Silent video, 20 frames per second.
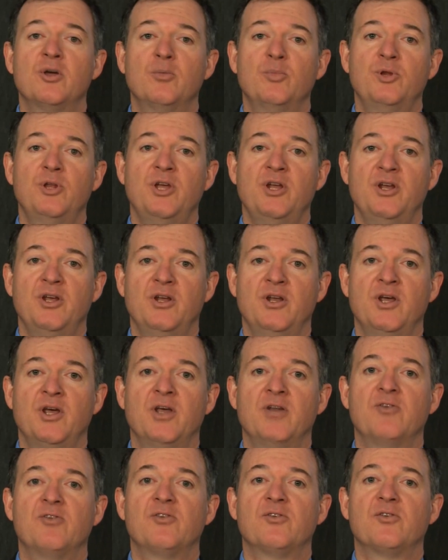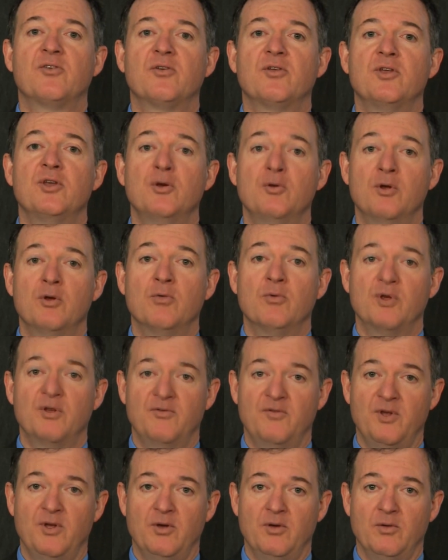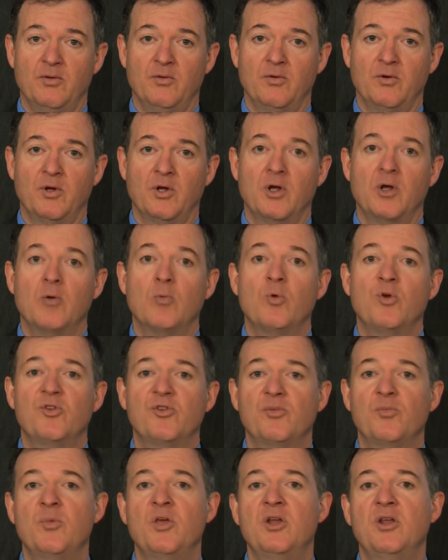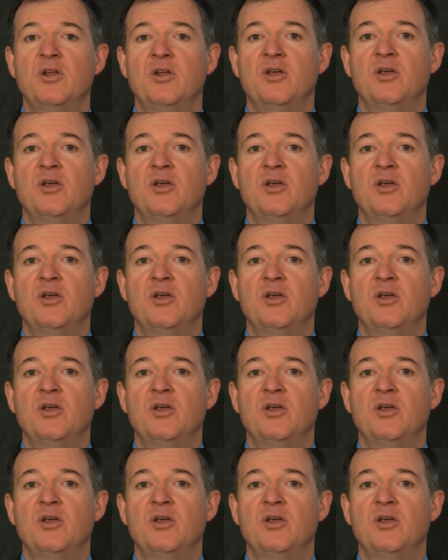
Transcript: completed its unit review, we submitted